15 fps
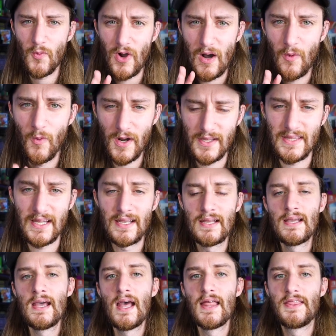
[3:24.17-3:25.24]
well worth it.
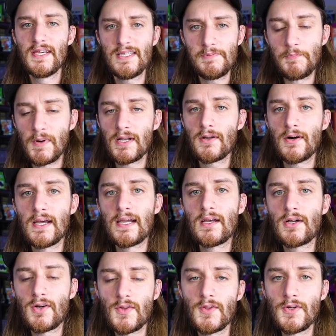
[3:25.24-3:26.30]
This bundle
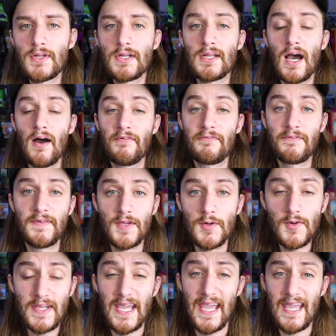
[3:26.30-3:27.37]
included a
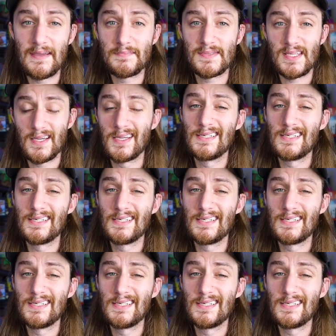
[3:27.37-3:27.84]
few games,